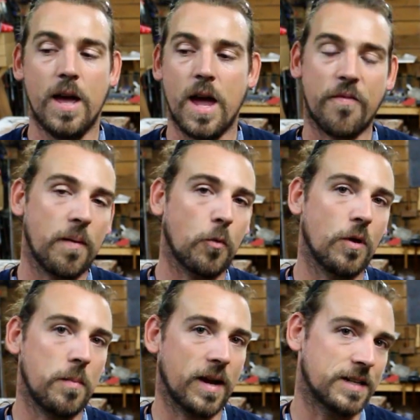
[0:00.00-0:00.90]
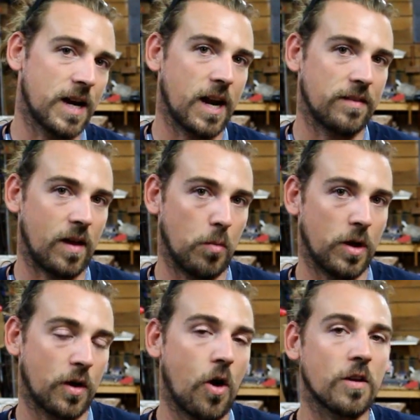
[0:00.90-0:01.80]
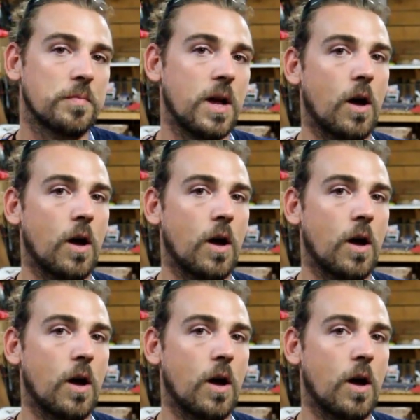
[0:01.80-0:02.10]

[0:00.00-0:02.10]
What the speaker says: If I'm going to make a dining table and it costs me